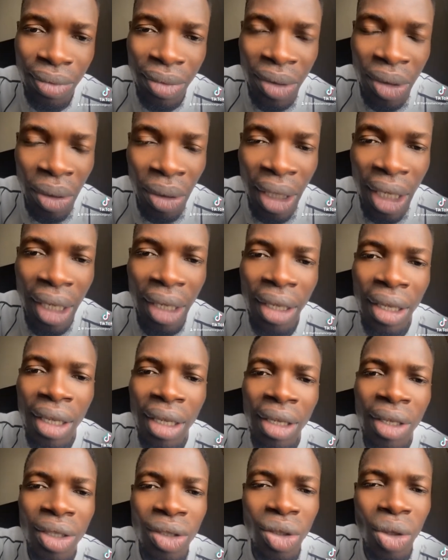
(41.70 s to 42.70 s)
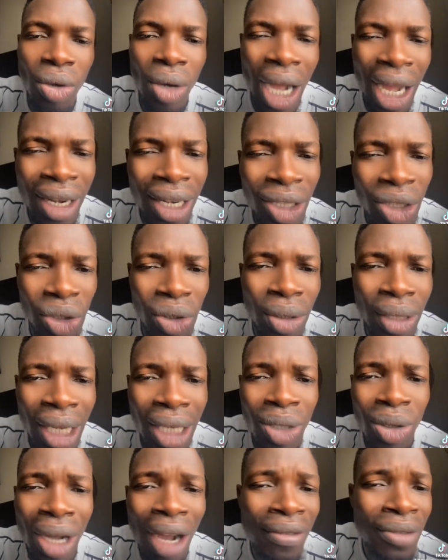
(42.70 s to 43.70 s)
Okay, so and ensure that
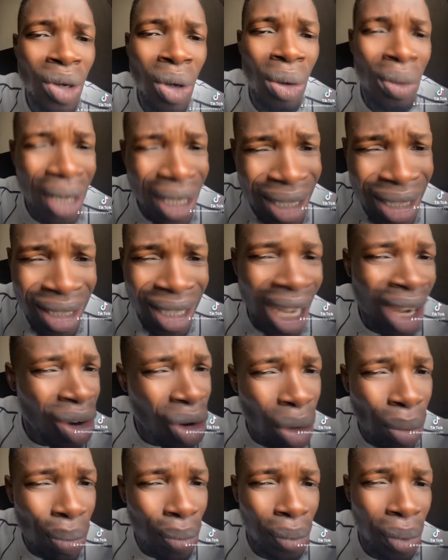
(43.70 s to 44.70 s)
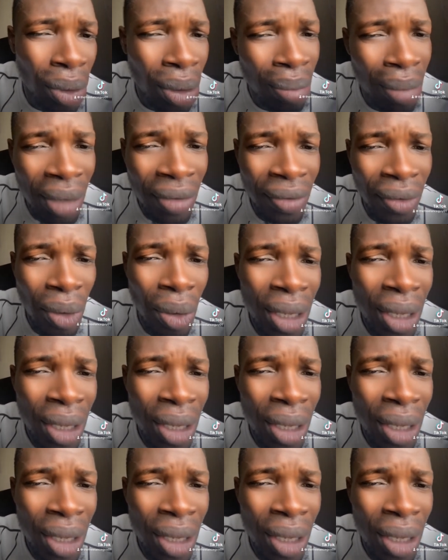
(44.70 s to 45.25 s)
you have not registered Upwork before.